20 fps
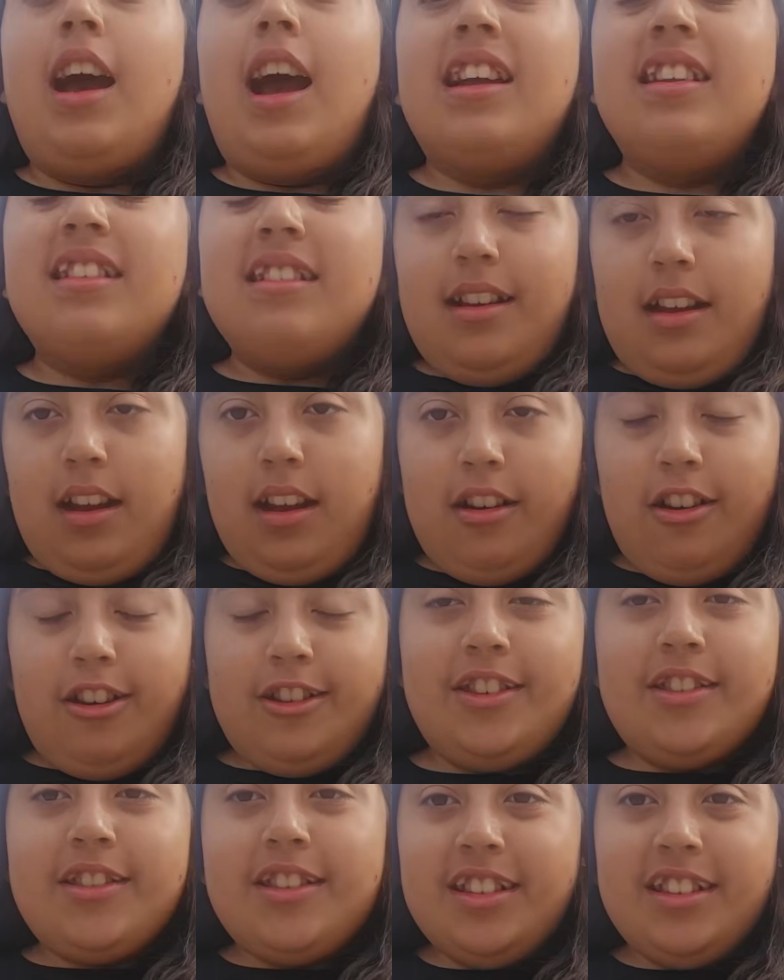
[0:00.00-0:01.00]
I
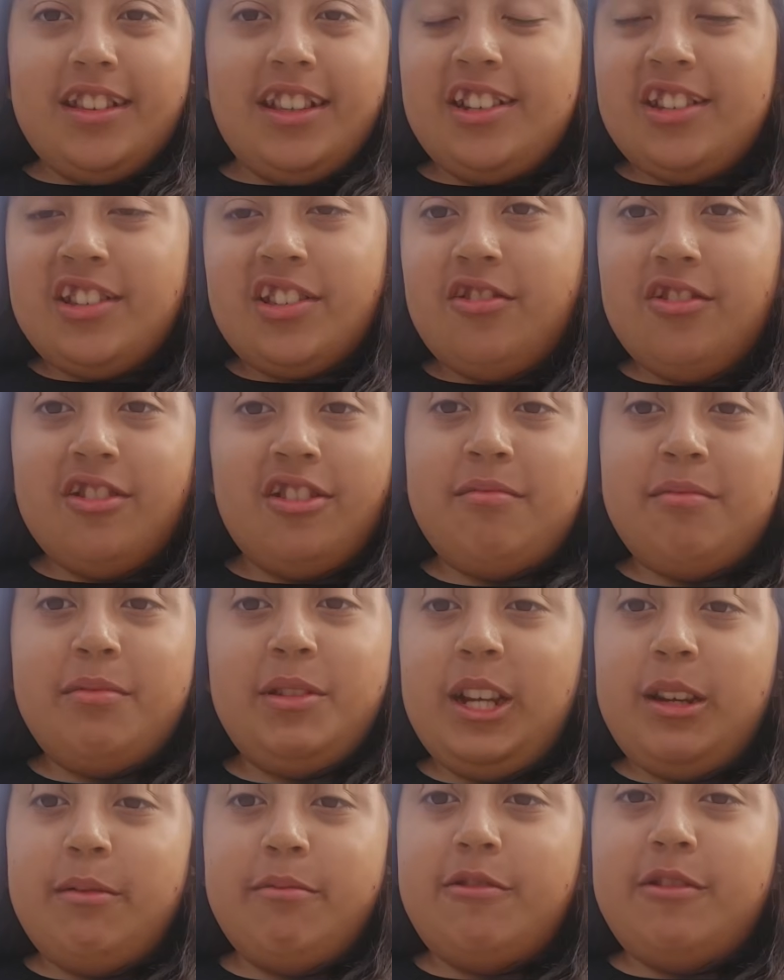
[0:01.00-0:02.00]
also think they wouldn't
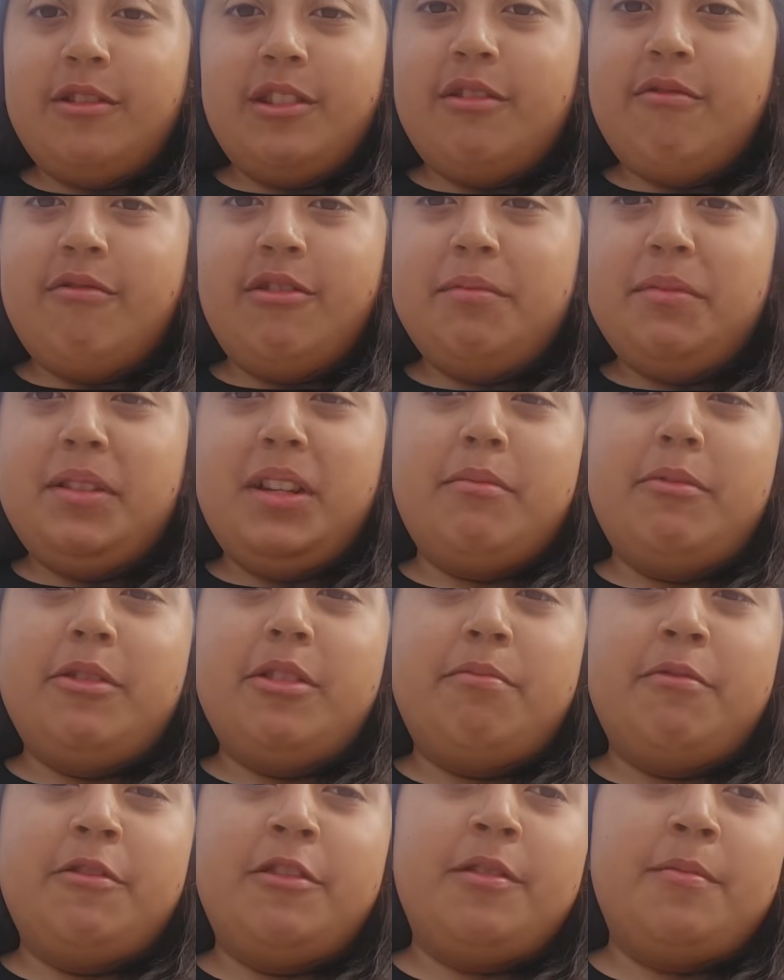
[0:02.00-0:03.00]
be able
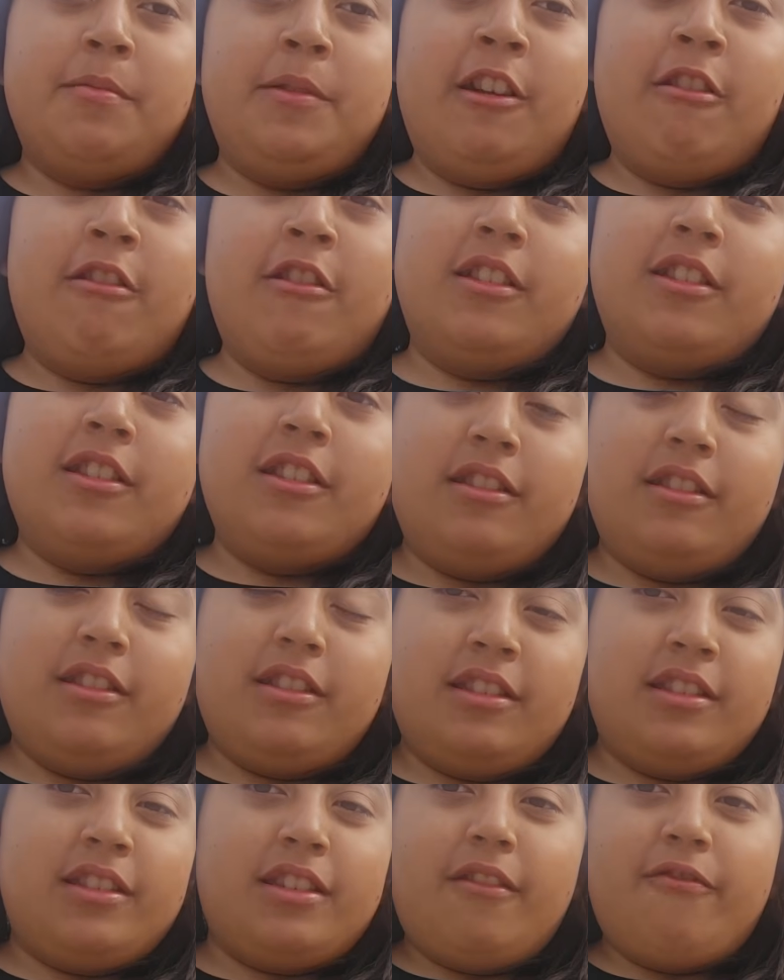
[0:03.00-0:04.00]
to put his parents
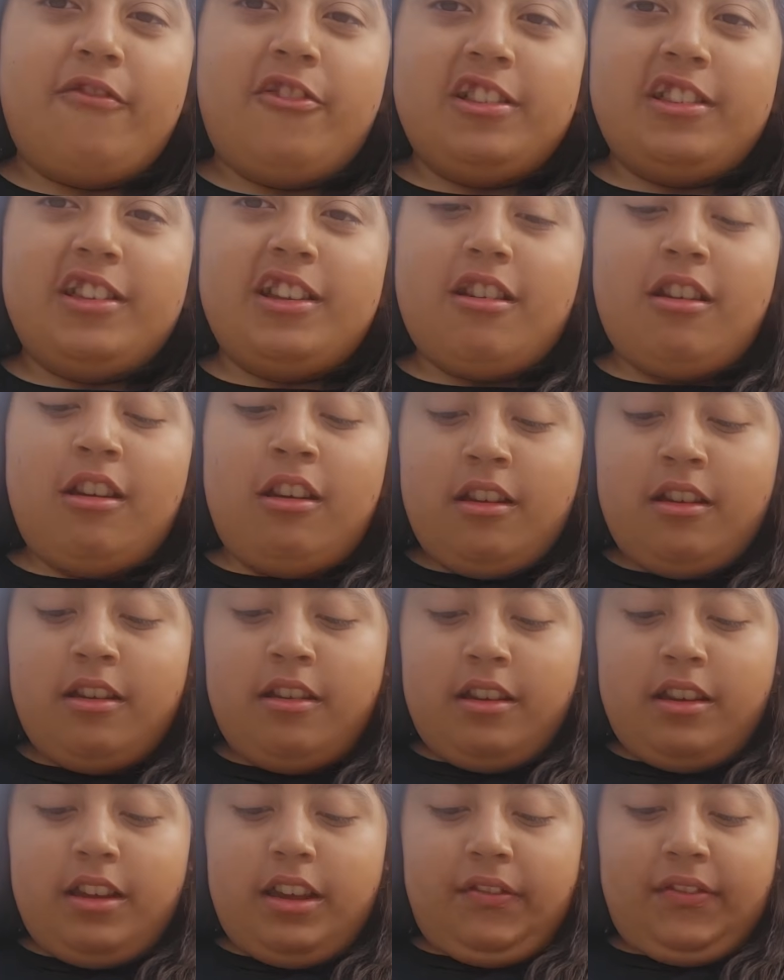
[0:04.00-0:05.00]
and the stuff on there
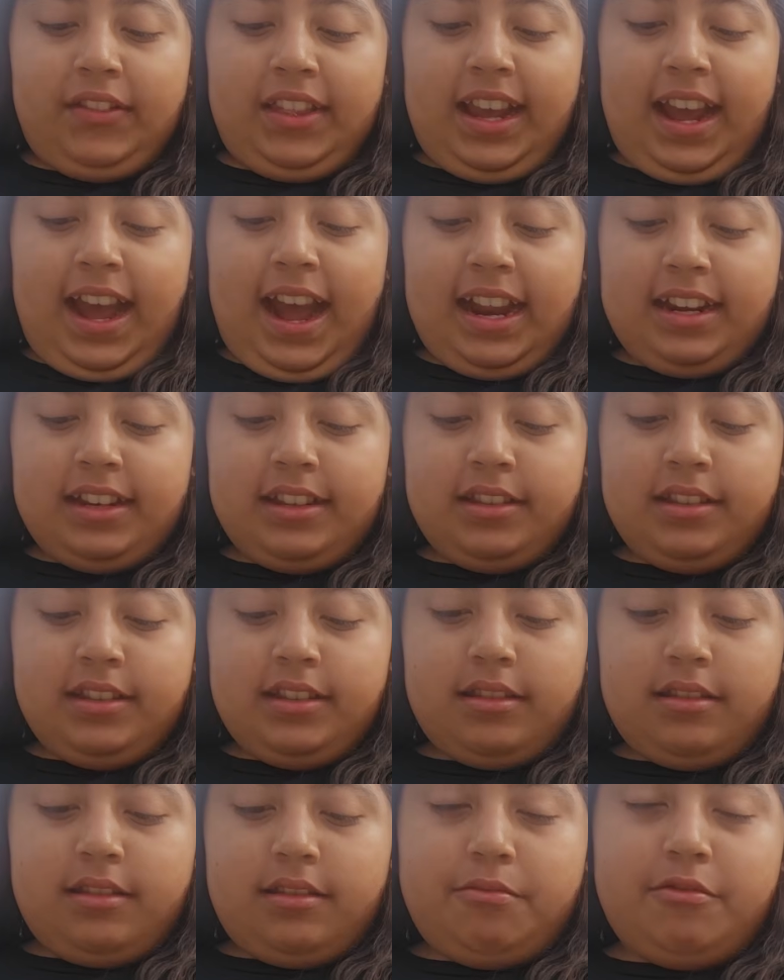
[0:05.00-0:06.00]
if they hadn't
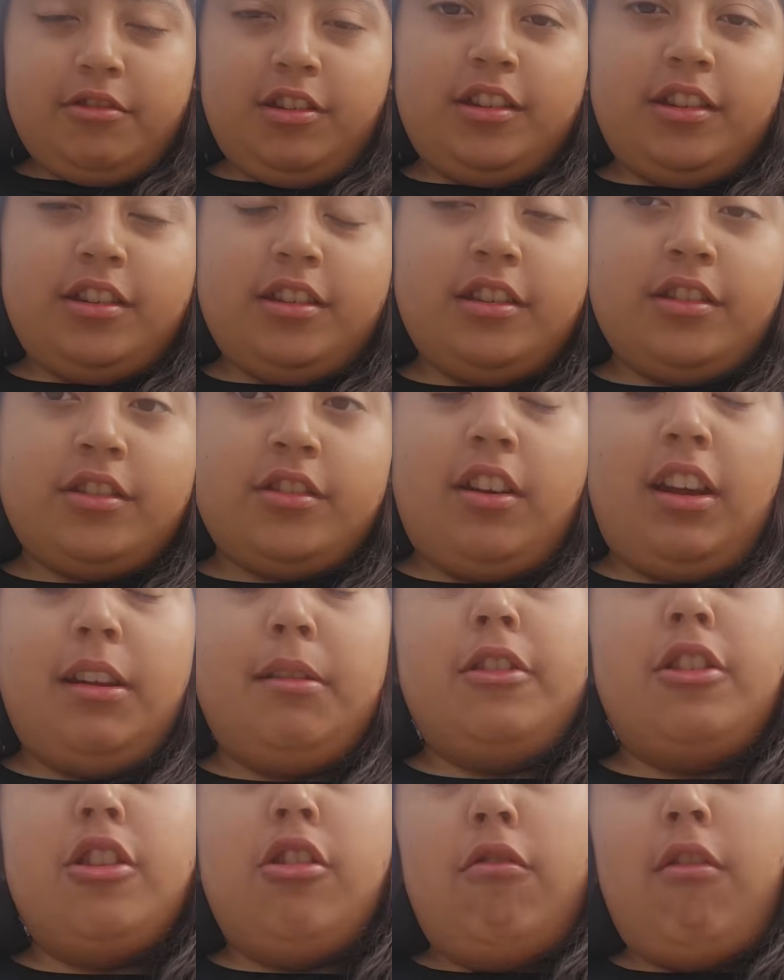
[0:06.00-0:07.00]
printed it. So
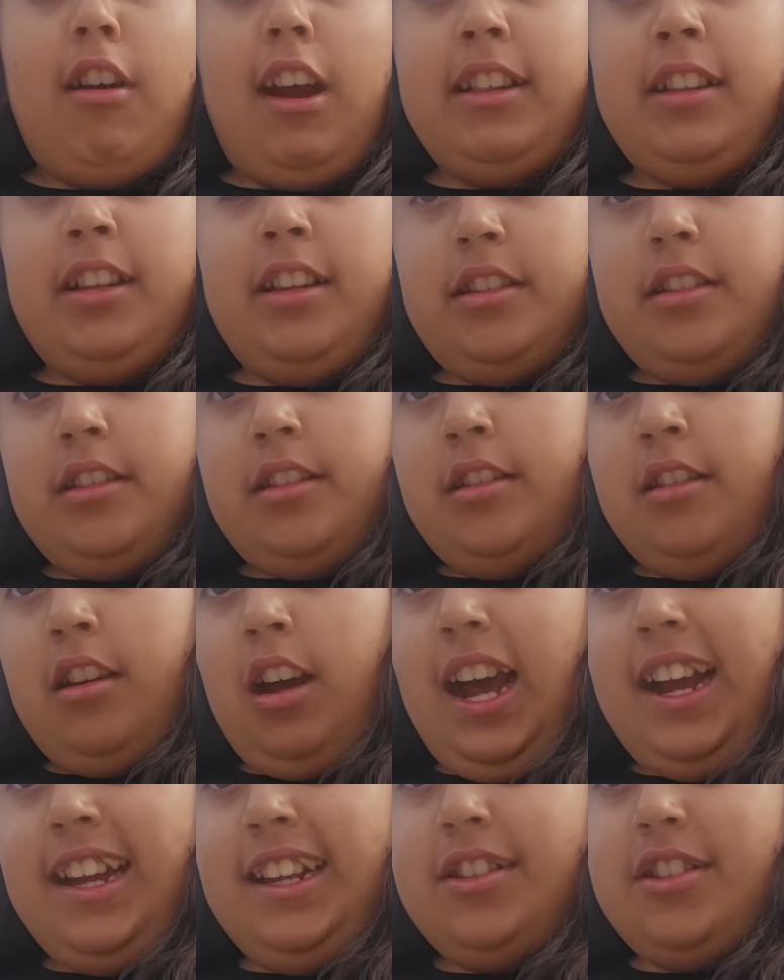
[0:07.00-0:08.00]
I don't know why they did it.
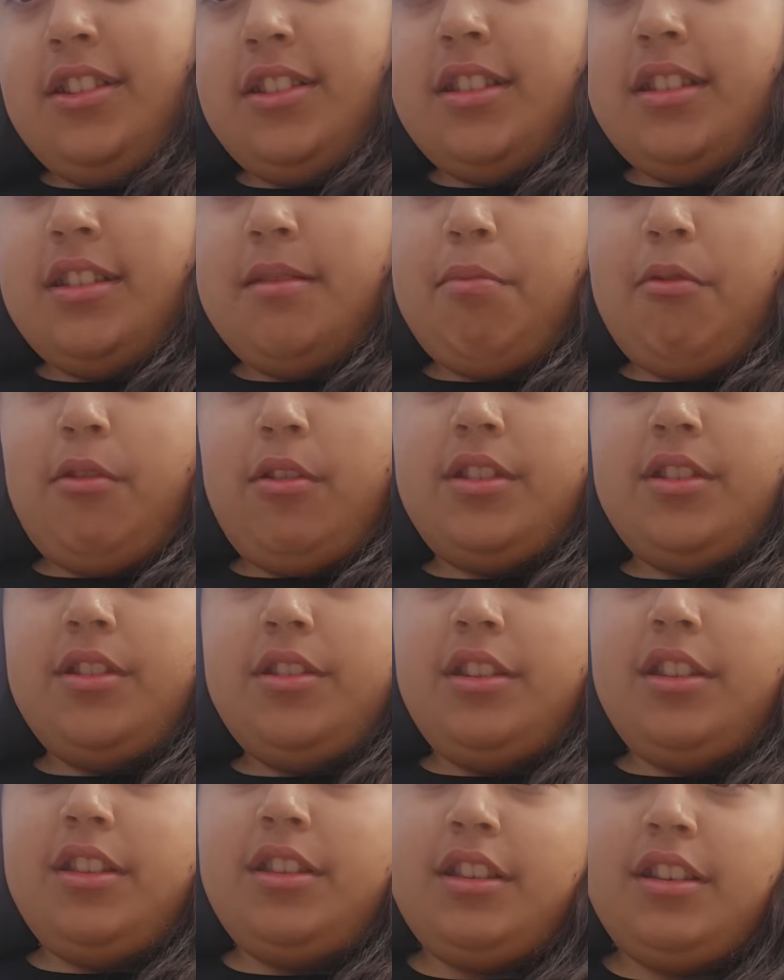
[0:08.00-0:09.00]
I just
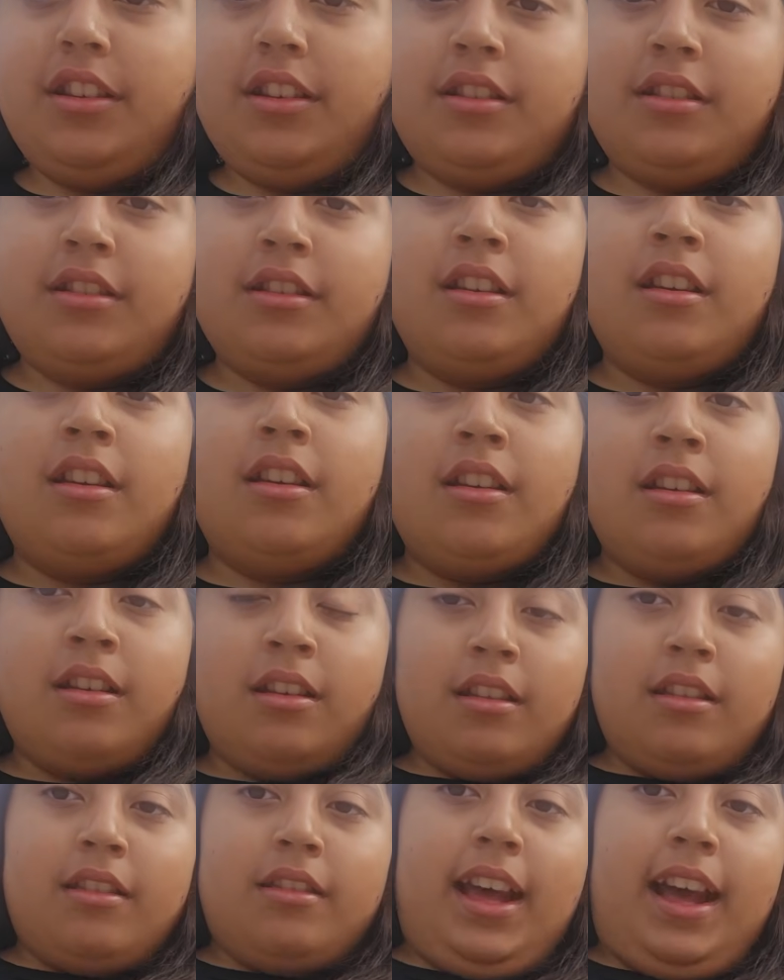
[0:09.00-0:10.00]
personally think
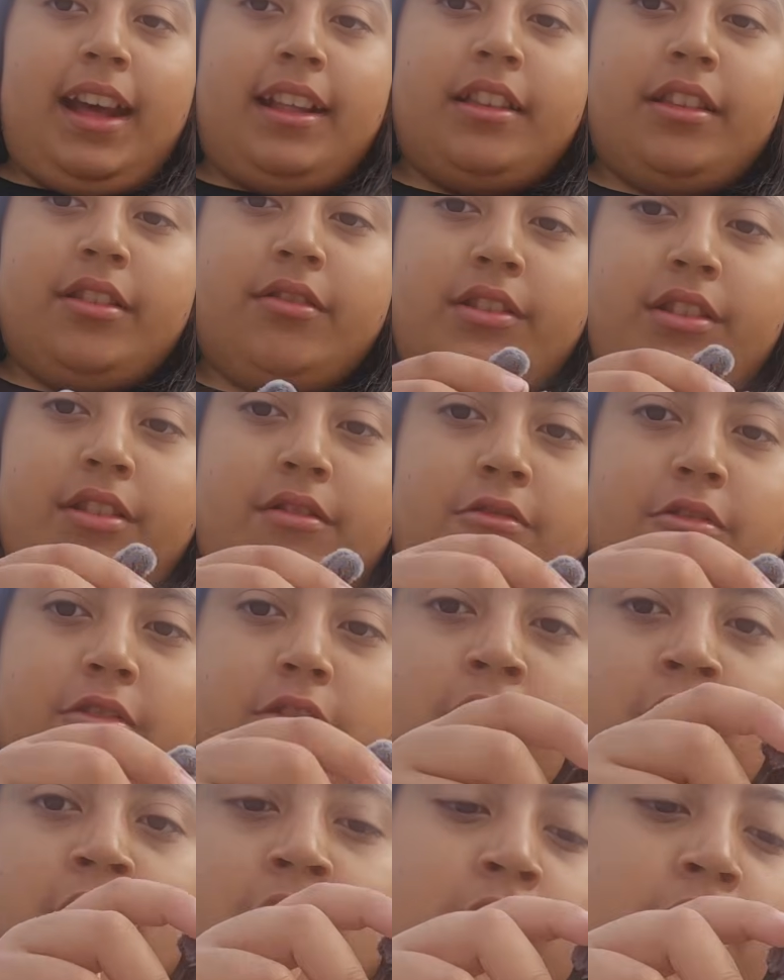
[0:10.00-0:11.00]
that this one's
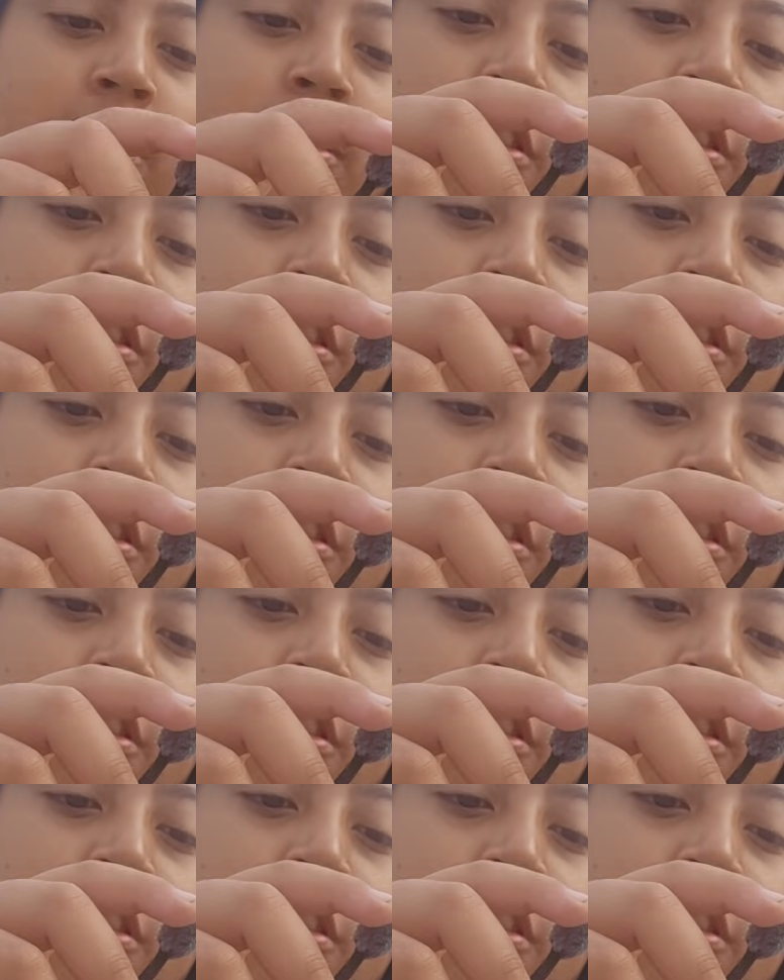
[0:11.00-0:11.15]
cooler.